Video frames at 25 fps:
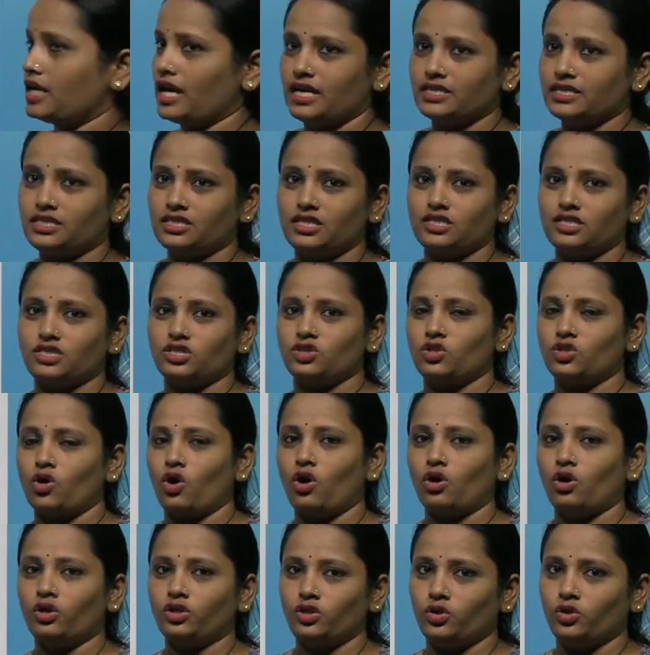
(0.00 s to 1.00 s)
S is
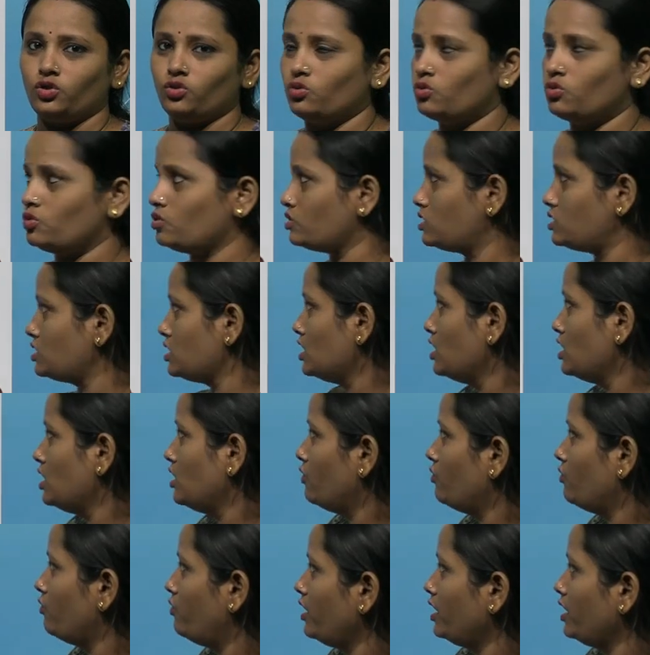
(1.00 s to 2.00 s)
not used
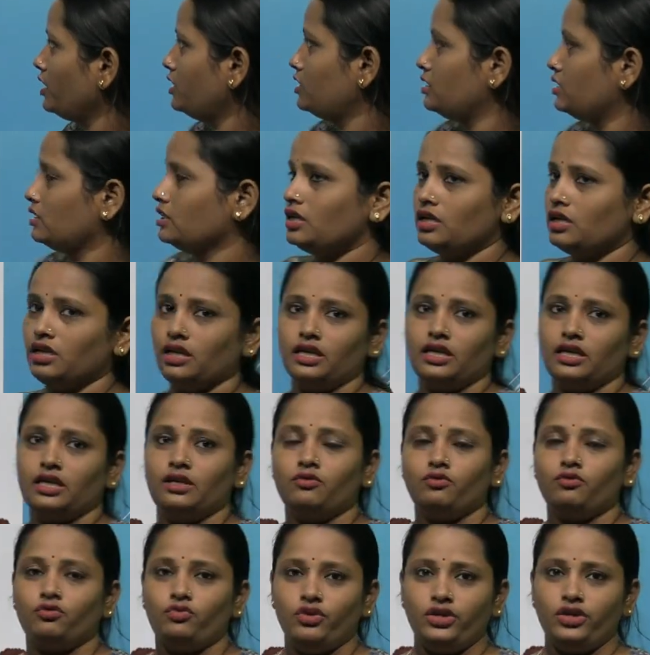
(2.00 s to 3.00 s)
with
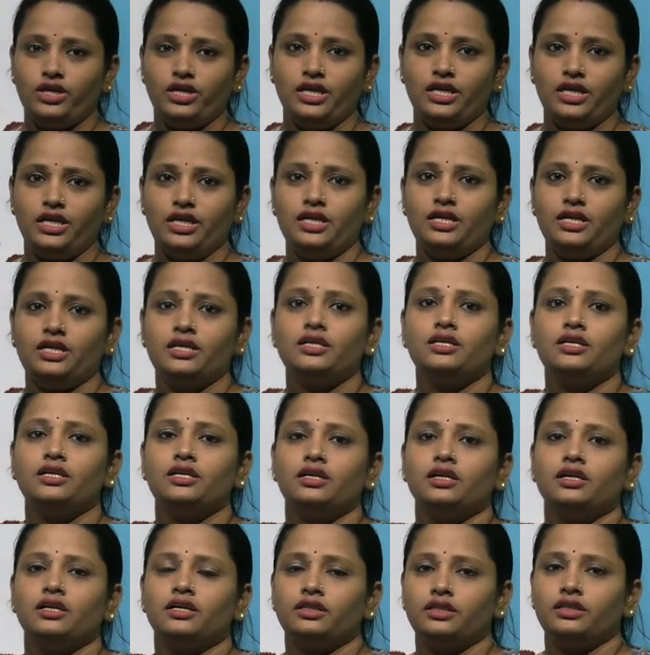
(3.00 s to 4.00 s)
we,
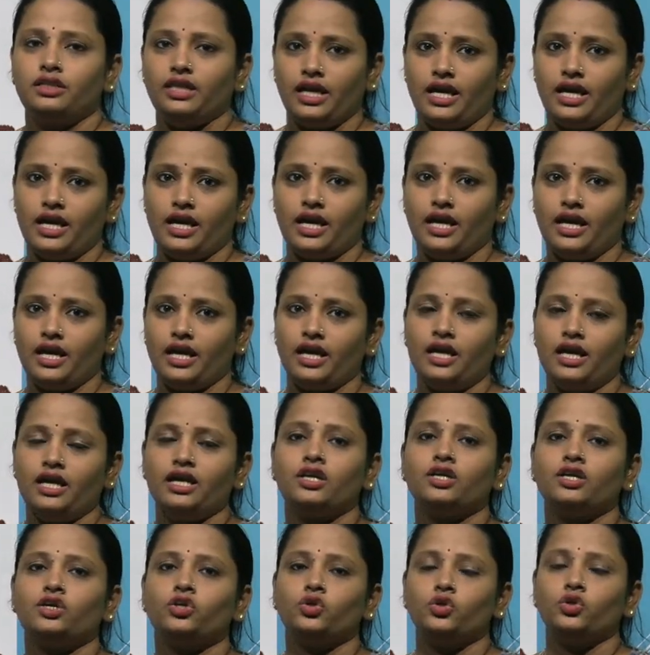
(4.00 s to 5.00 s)

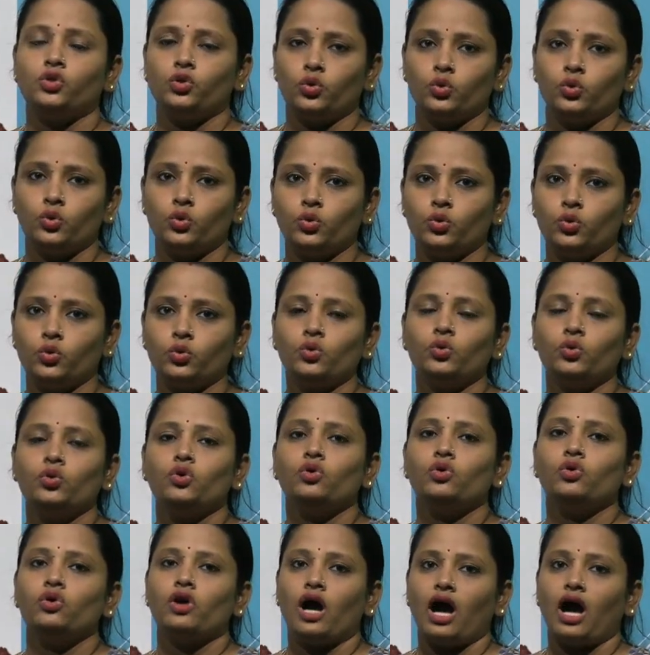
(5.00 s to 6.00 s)
they, you,
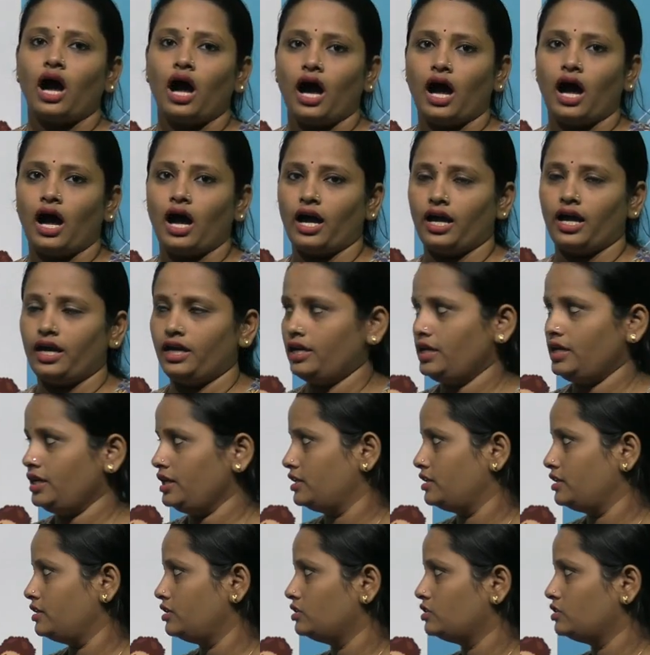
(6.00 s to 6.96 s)
I.